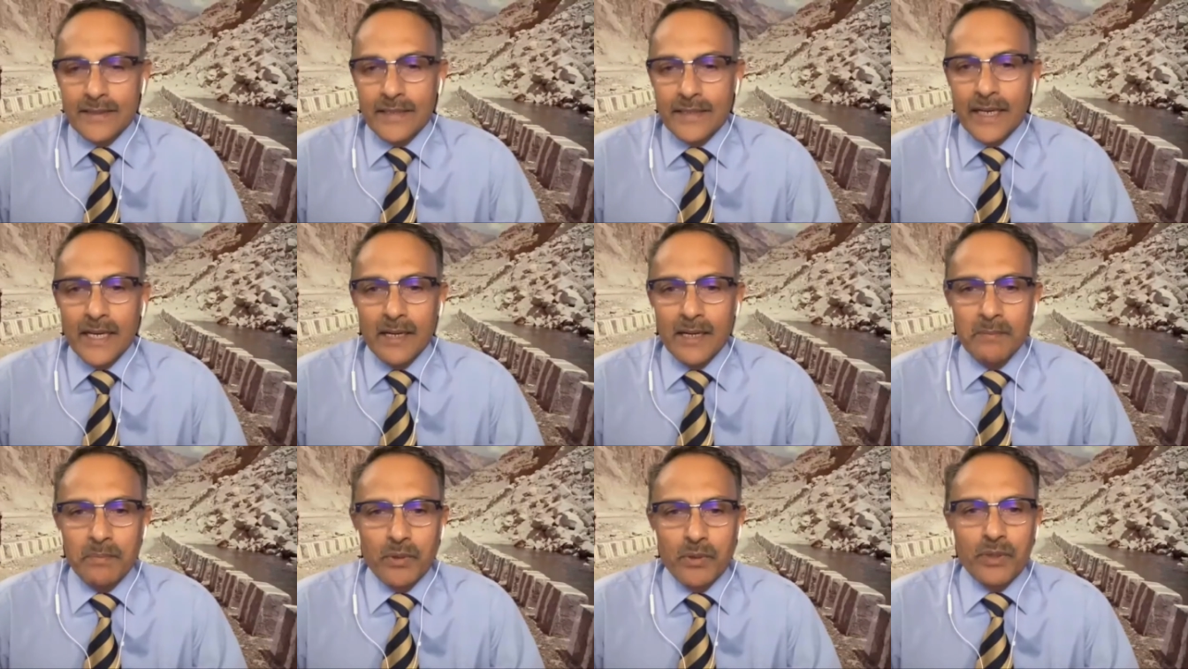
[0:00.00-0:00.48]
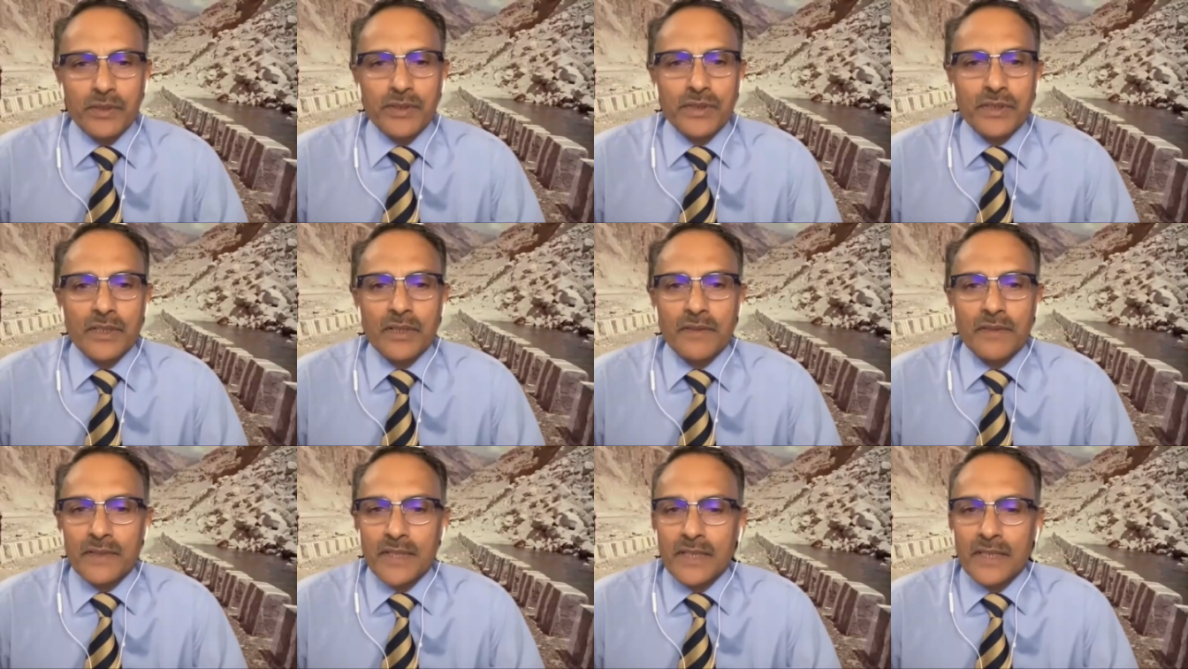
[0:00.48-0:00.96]
And the second
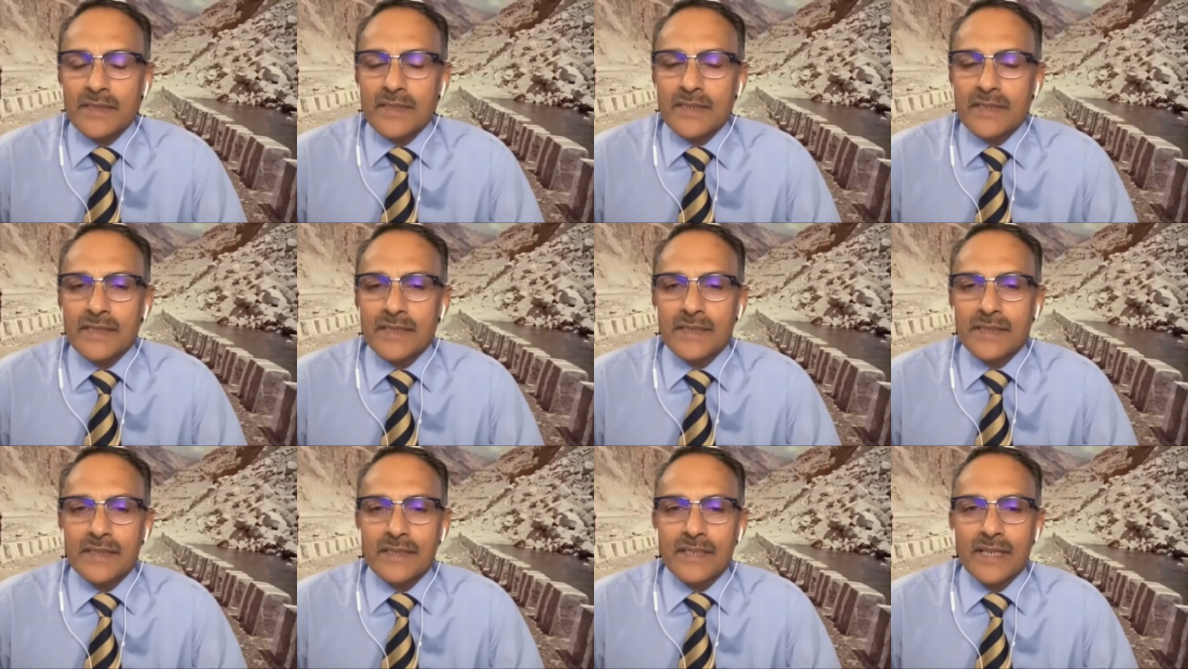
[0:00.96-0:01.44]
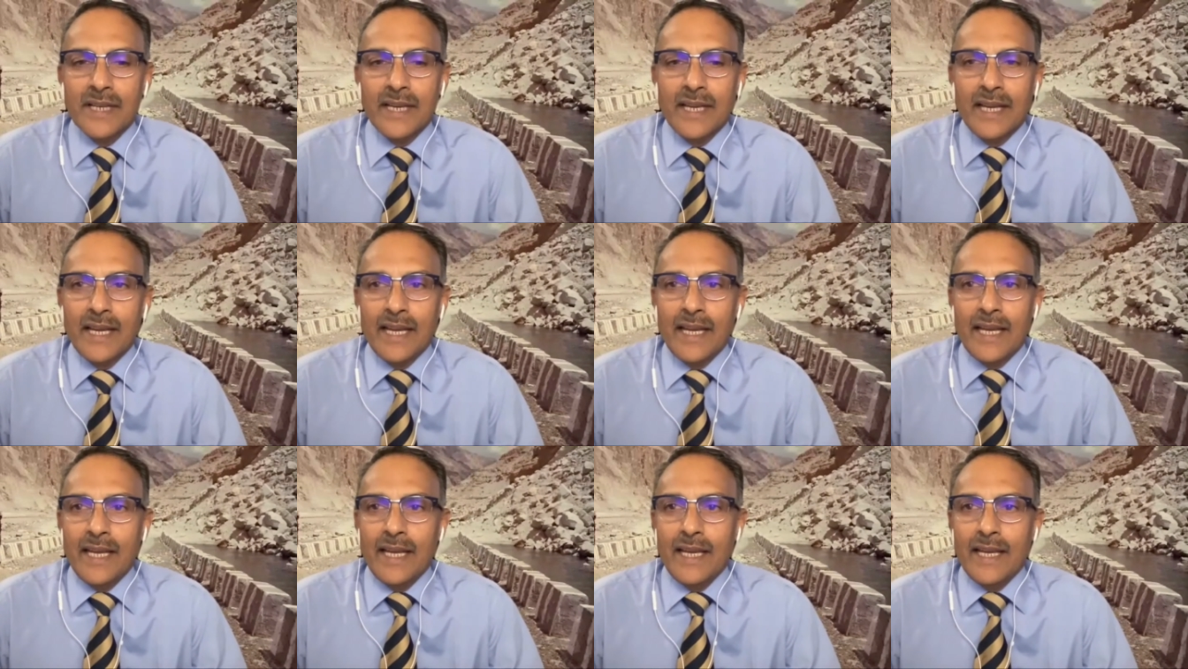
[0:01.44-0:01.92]
portion of this
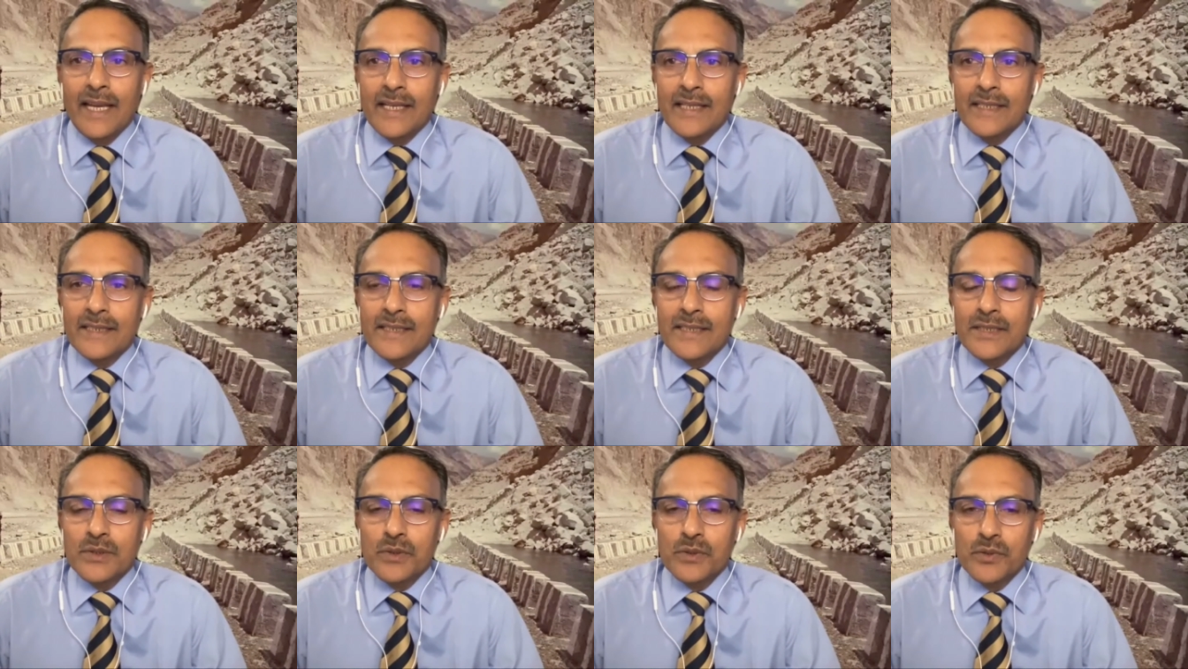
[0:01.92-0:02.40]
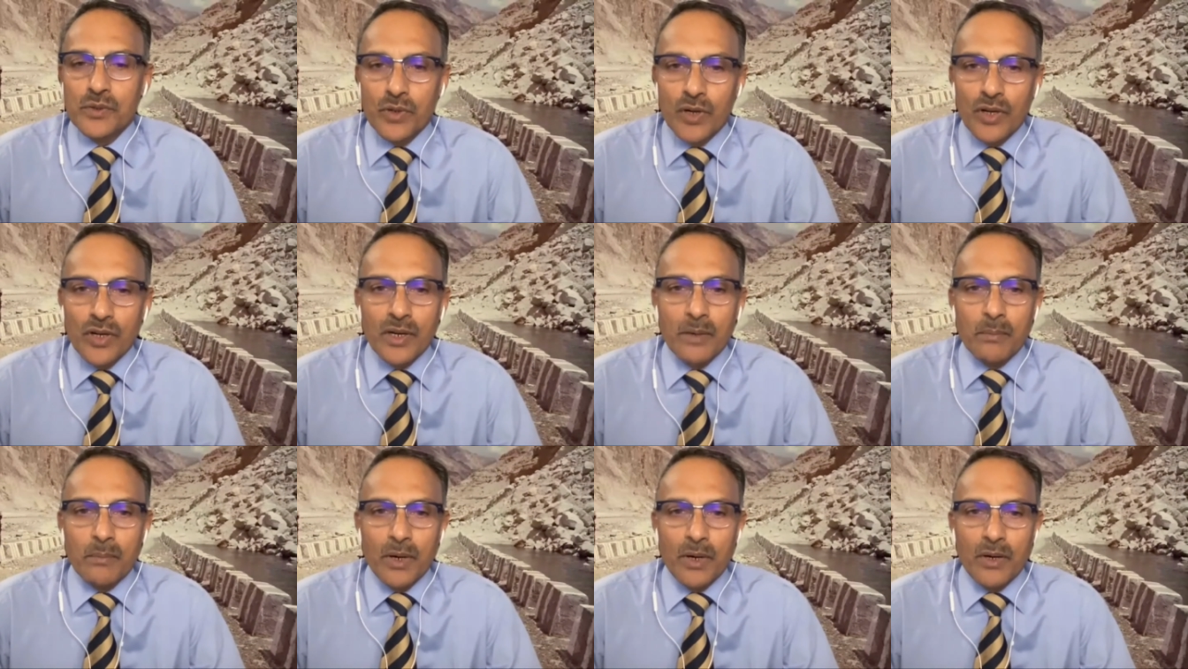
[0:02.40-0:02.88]
is to
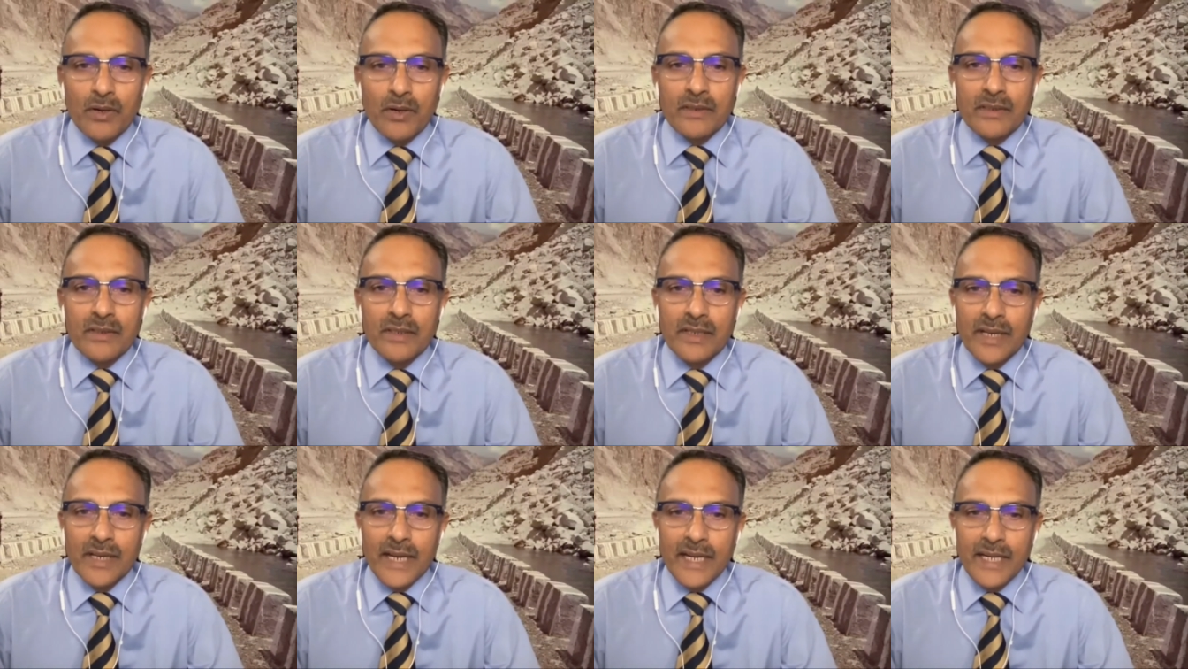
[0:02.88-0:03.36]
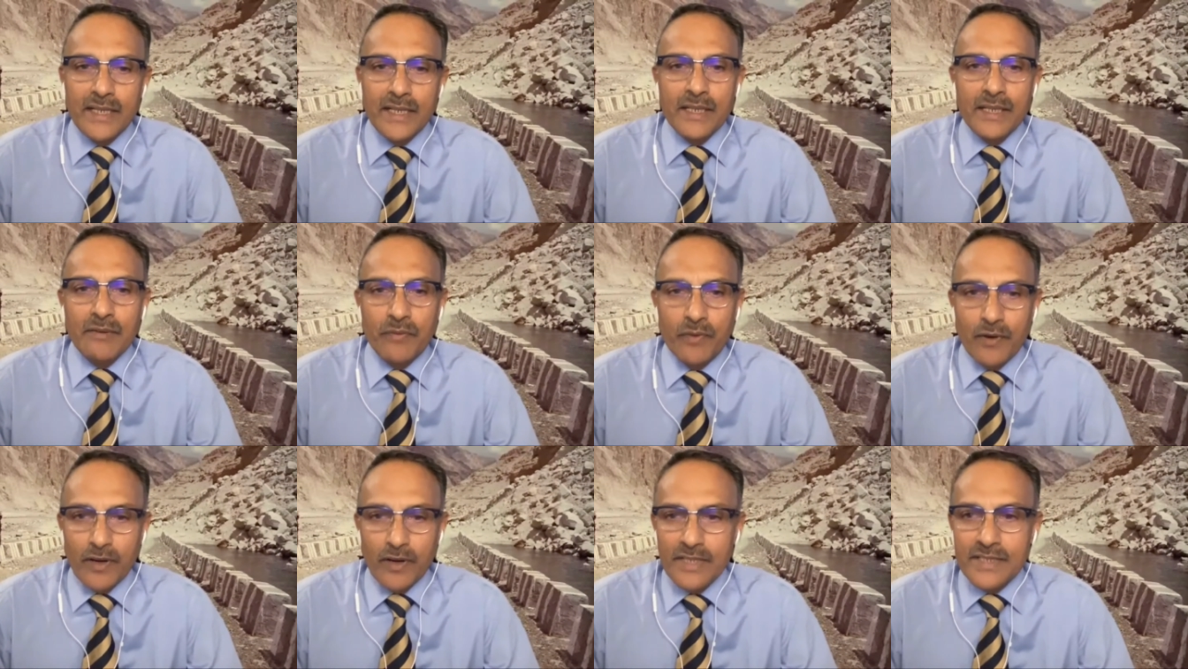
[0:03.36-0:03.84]
talk about the
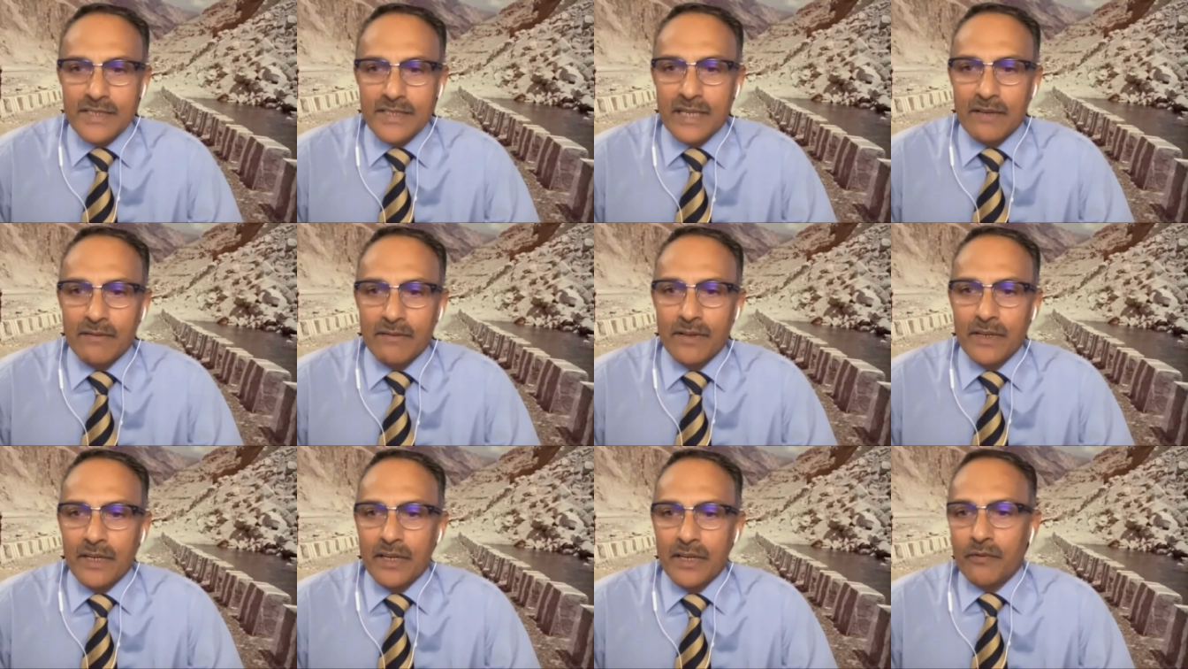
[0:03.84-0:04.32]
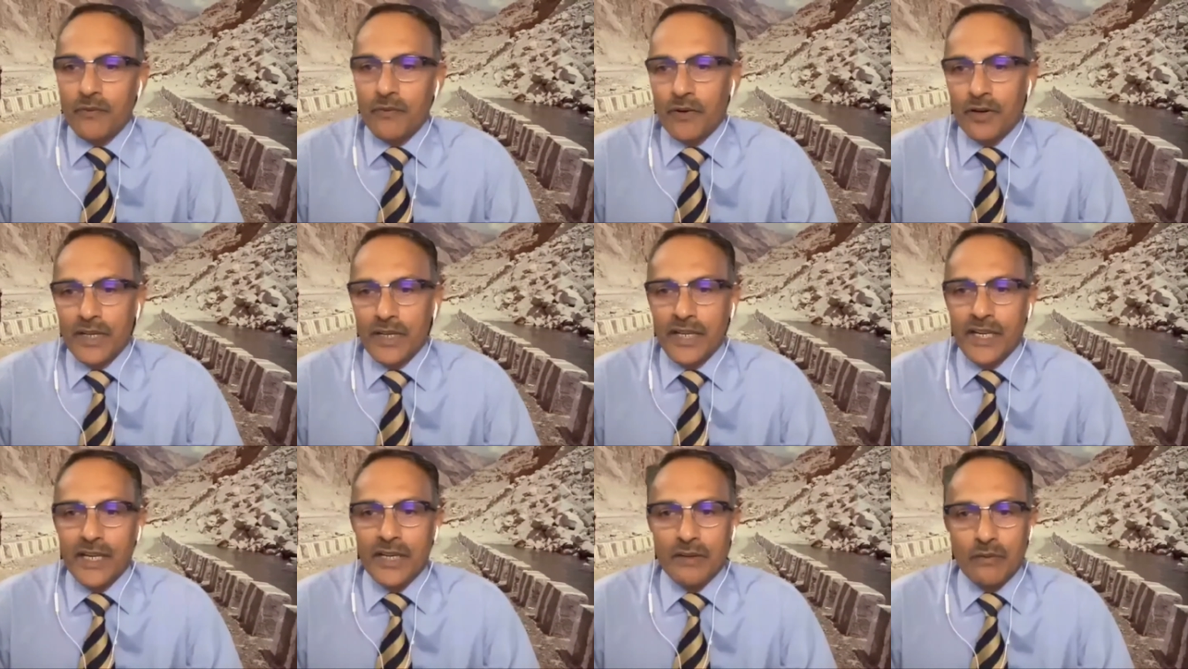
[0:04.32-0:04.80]
1947
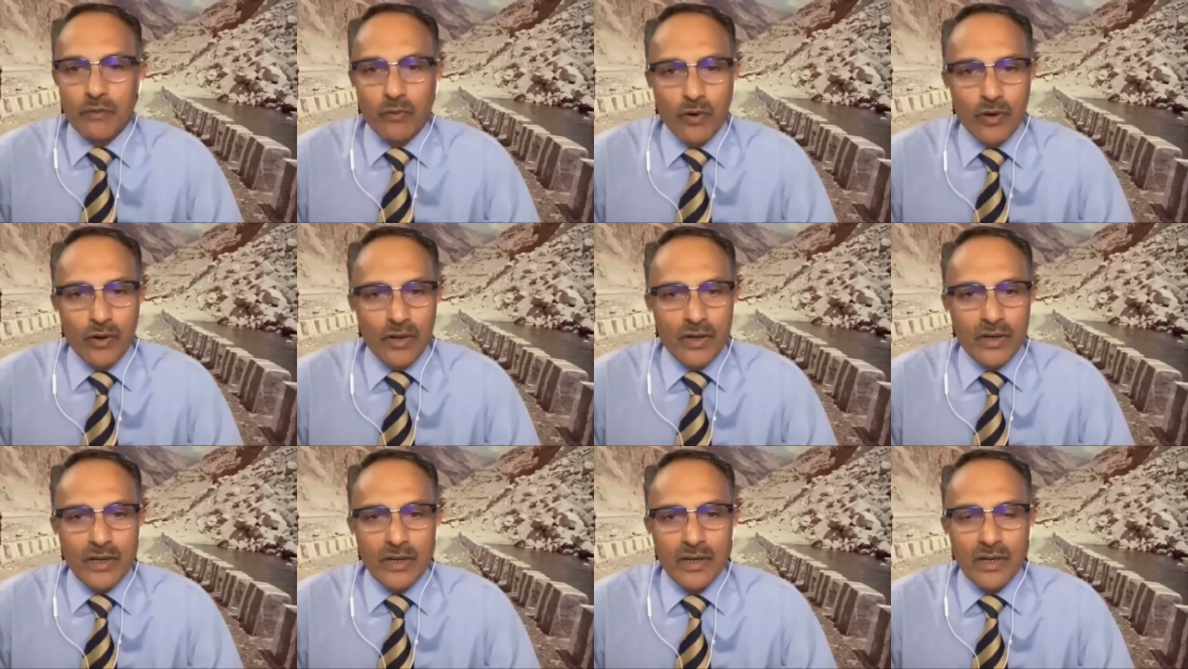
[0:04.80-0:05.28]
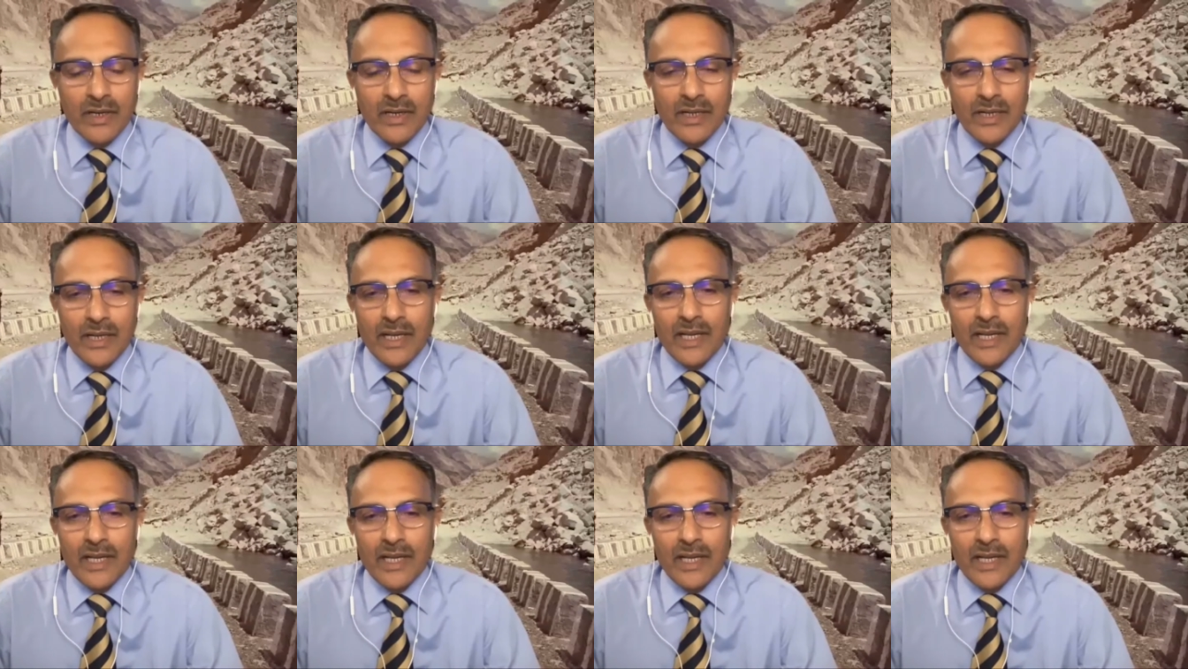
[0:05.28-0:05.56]
and 48 war,